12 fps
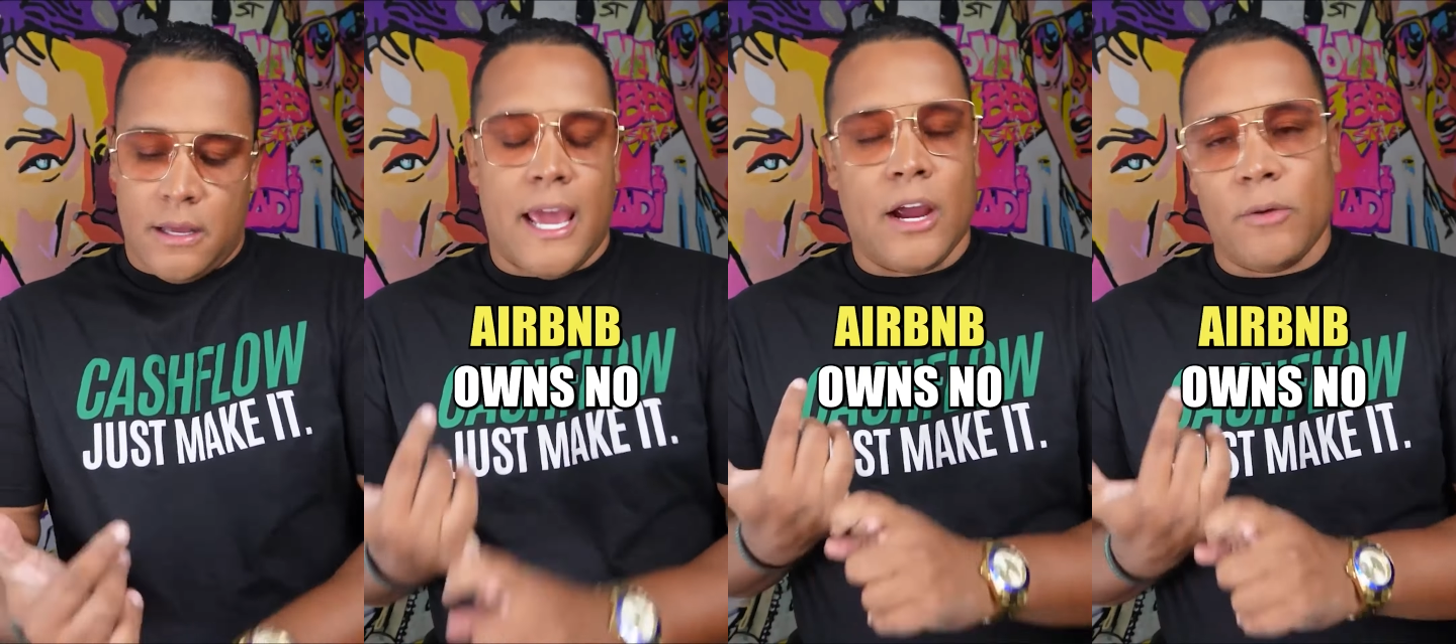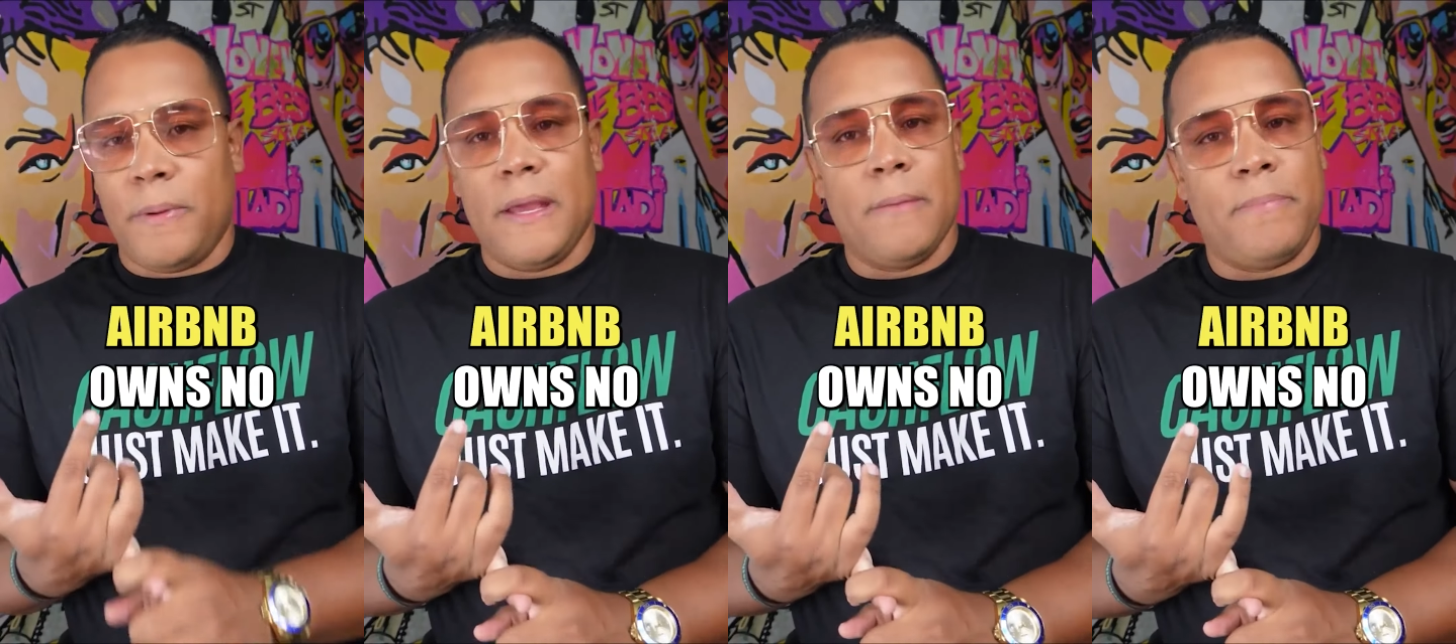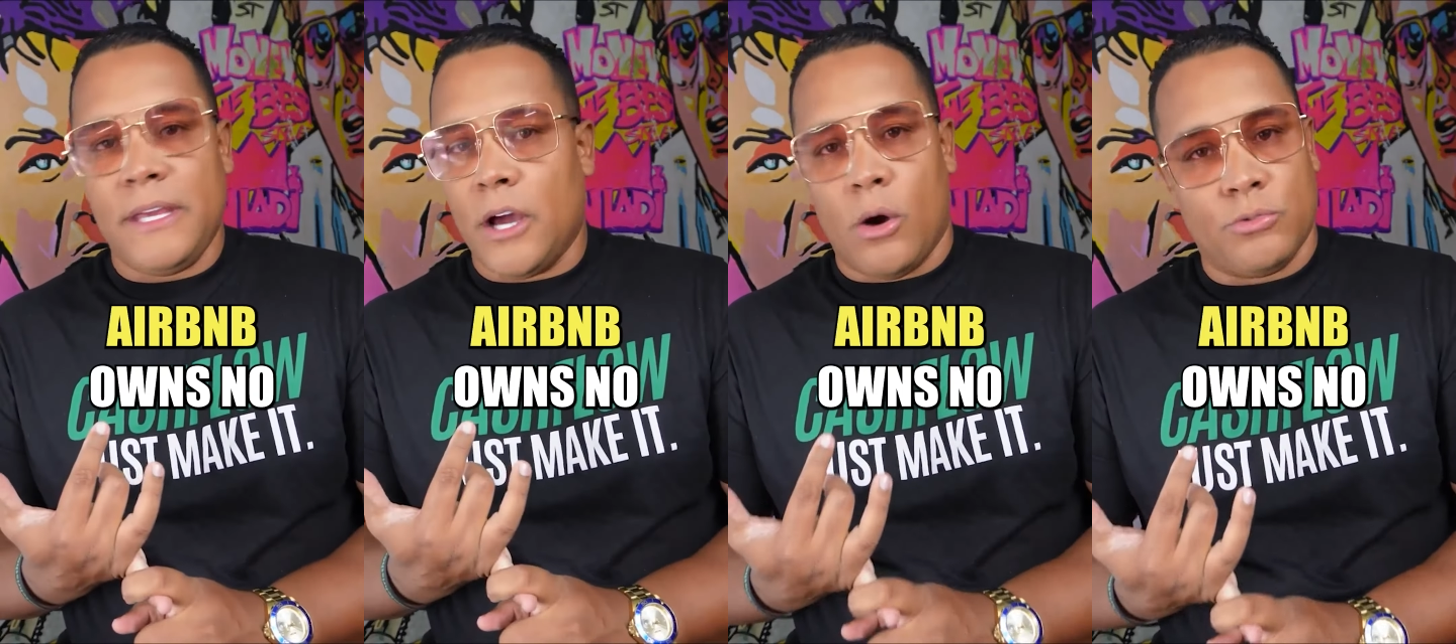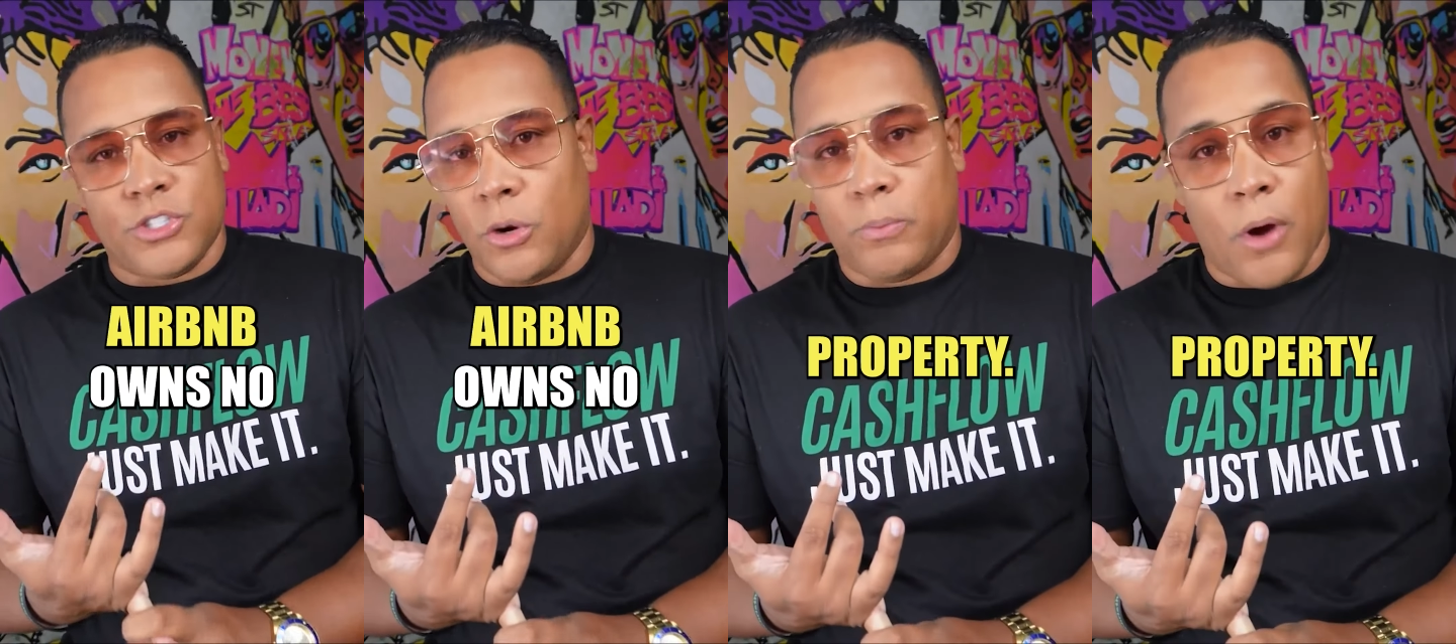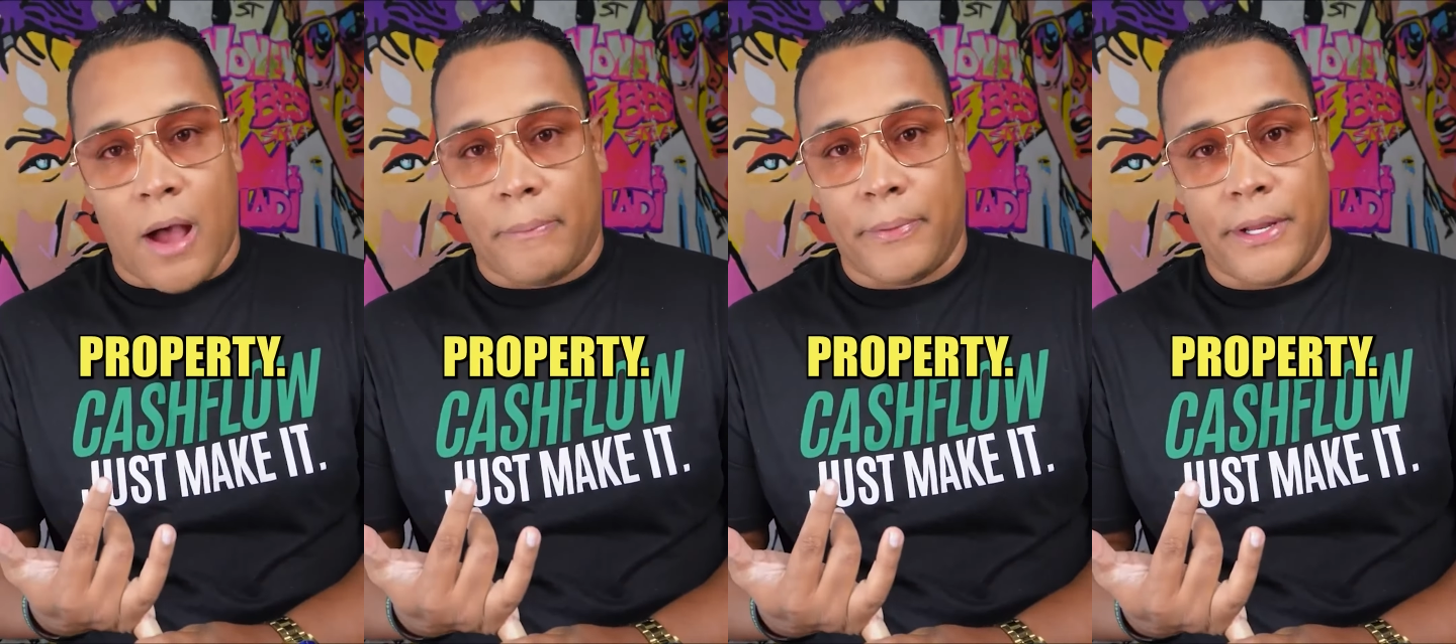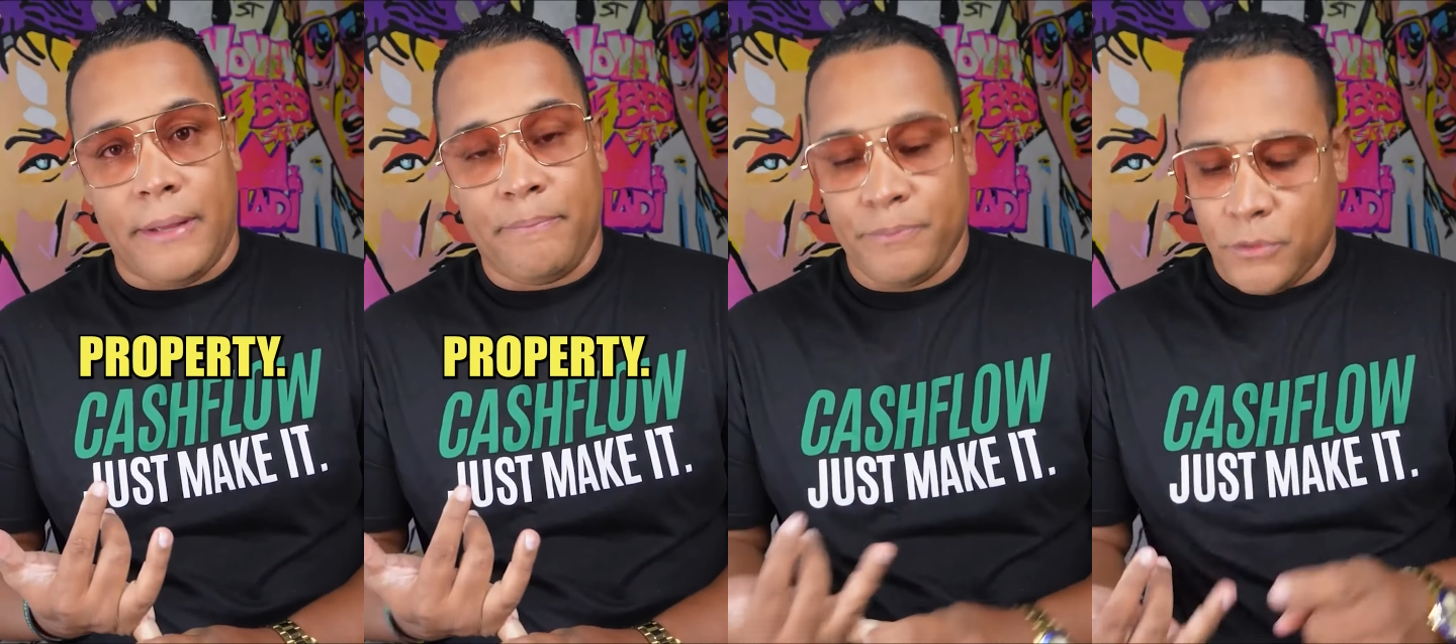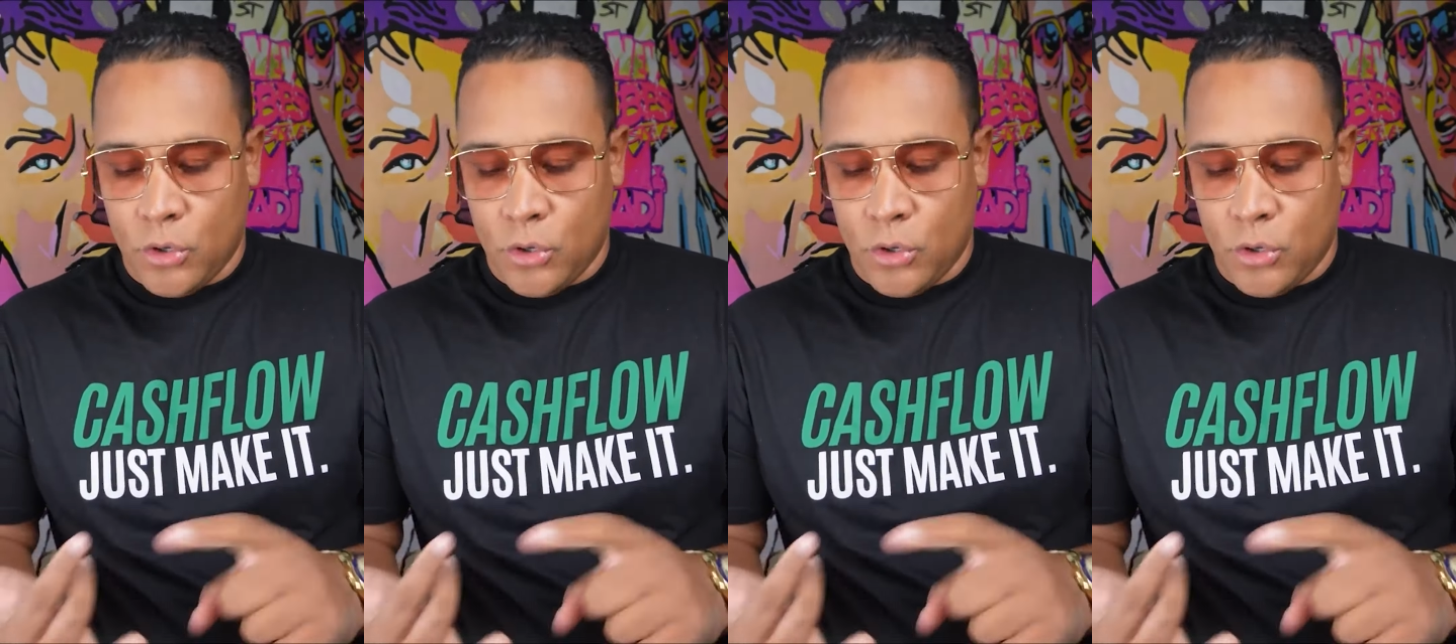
Airbnb owns no property.